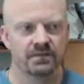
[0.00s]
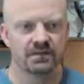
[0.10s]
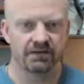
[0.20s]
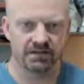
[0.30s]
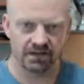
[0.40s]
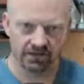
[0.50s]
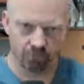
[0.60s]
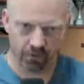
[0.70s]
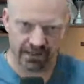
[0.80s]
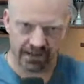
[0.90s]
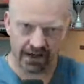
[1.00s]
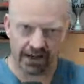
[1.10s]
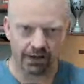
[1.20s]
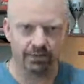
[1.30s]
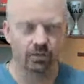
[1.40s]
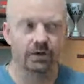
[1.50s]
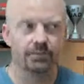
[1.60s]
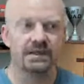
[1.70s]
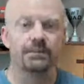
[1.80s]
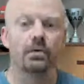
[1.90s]
you have to think of when that happened, when
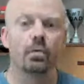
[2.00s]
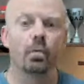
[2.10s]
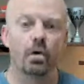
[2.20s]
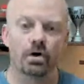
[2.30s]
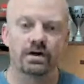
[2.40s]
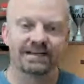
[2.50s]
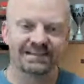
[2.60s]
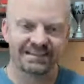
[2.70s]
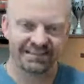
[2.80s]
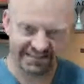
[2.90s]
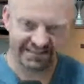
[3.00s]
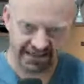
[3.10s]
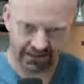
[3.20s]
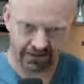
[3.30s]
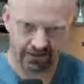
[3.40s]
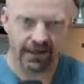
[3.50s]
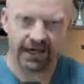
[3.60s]
people were sick,